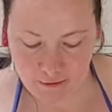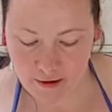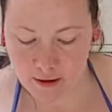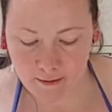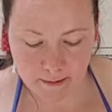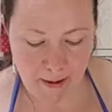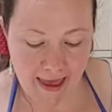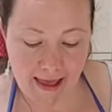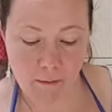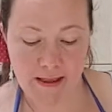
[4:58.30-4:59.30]
grown-ups
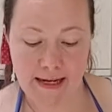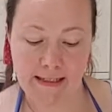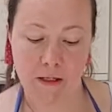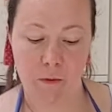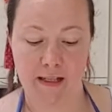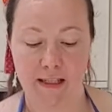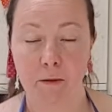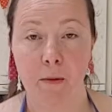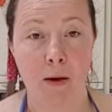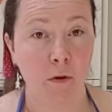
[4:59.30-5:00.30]
baking with little ones,
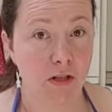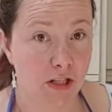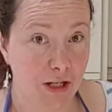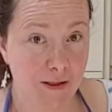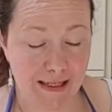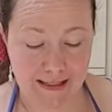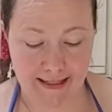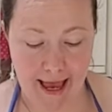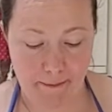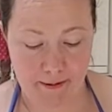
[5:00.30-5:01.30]
you might want to do this
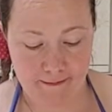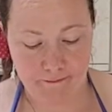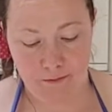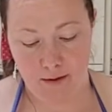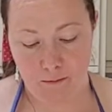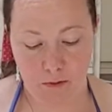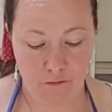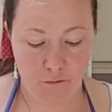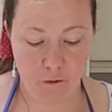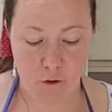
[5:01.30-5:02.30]
step
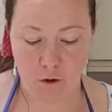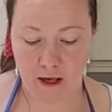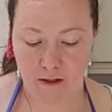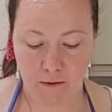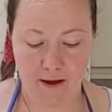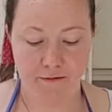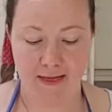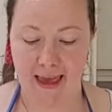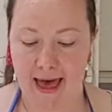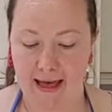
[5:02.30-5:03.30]
before you do
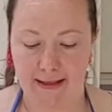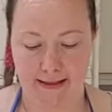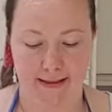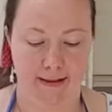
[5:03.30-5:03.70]
everything else,